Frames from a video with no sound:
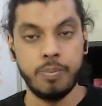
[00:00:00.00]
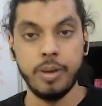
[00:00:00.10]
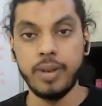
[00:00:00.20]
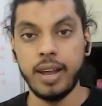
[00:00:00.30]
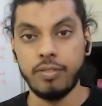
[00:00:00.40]

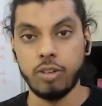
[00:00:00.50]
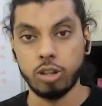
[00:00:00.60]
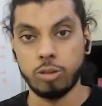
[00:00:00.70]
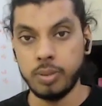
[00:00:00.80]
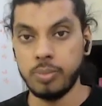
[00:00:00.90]
people have
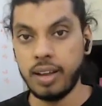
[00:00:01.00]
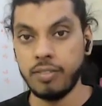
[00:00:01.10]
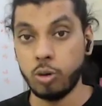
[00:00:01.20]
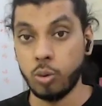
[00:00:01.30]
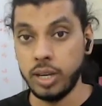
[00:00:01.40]
doubts, people
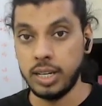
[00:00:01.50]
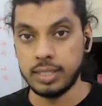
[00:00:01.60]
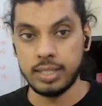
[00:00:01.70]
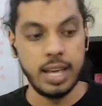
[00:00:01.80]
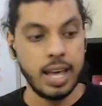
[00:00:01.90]
have
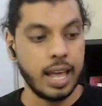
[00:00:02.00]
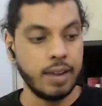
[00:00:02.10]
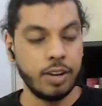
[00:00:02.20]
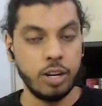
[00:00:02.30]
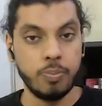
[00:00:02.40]
queries,
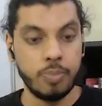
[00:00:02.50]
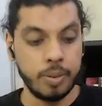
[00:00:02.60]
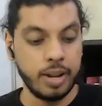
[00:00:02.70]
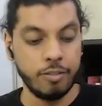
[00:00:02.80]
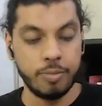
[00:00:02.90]
and when you
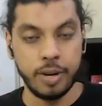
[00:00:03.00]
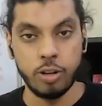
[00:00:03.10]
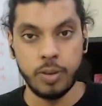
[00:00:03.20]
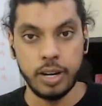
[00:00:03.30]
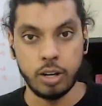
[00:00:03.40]
people have paid
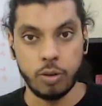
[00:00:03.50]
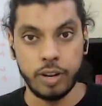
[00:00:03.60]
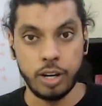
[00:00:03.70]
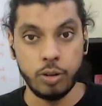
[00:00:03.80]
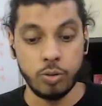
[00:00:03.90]
you money. Now,
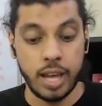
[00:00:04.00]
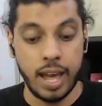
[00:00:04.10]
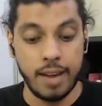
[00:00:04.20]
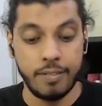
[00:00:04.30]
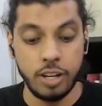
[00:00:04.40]
when you
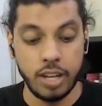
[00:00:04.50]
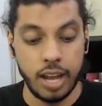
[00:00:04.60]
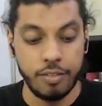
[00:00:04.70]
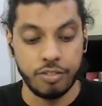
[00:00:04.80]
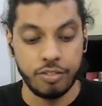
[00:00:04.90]

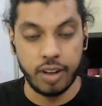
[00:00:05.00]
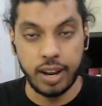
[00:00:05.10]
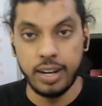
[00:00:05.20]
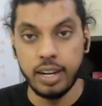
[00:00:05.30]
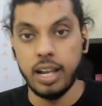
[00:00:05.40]
have
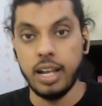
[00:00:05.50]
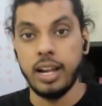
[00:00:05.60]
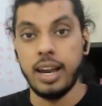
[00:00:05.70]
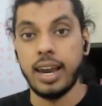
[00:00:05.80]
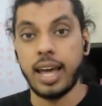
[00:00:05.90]
one
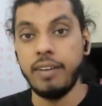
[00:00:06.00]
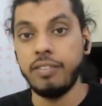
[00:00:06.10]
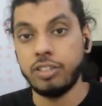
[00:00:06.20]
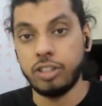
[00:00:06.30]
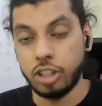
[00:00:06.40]

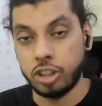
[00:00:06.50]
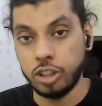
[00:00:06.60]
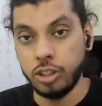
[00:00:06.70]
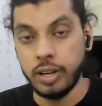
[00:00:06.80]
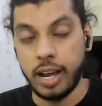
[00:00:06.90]
live
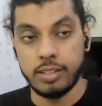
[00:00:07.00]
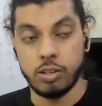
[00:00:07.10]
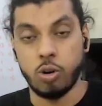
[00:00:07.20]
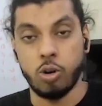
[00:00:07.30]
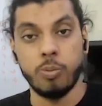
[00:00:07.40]
session
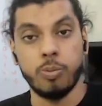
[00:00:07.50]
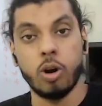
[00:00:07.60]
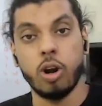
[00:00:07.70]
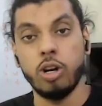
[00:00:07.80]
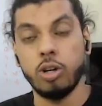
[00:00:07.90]
as a group
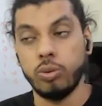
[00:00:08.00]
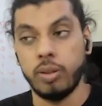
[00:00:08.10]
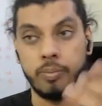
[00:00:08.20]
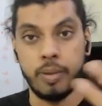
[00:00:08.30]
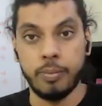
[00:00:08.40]
call to
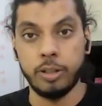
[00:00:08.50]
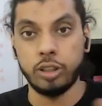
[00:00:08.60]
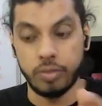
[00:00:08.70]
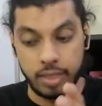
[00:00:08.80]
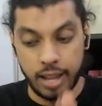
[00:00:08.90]
the
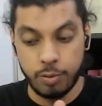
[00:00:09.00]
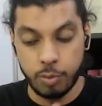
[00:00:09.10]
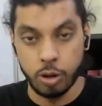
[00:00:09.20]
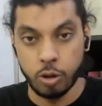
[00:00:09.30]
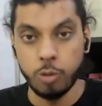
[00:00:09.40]
members of that
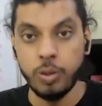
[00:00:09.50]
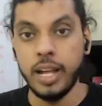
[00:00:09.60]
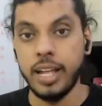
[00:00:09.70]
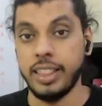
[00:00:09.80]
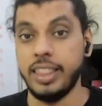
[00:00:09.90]
one group,
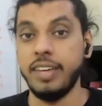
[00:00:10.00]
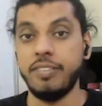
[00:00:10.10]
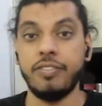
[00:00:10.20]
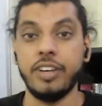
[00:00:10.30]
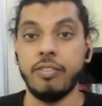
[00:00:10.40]

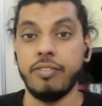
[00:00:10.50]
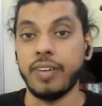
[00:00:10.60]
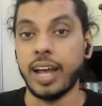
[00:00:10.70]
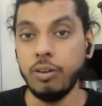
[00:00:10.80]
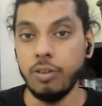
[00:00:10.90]
they feel
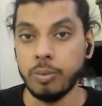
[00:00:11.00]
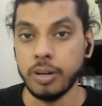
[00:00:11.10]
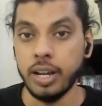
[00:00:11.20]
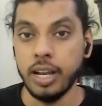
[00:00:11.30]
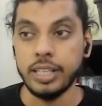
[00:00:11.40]

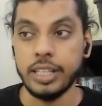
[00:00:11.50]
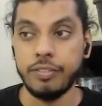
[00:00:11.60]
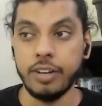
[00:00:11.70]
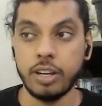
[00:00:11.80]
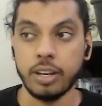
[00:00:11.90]
valuable.
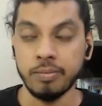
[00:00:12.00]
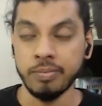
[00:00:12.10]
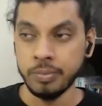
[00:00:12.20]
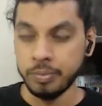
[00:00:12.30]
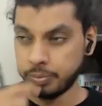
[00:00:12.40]
They feel like, okay,
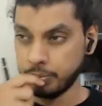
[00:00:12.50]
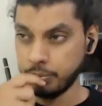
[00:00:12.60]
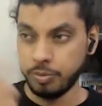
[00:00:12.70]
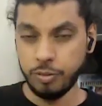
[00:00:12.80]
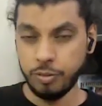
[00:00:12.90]

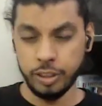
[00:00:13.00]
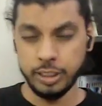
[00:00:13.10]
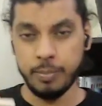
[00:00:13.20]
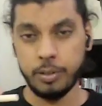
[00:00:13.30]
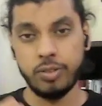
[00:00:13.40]
for
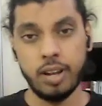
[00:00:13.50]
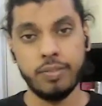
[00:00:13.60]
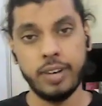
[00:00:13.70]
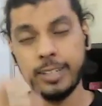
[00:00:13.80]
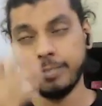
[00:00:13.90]
example, if you
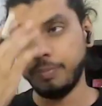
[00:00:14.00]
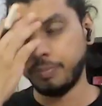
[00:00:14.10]
have like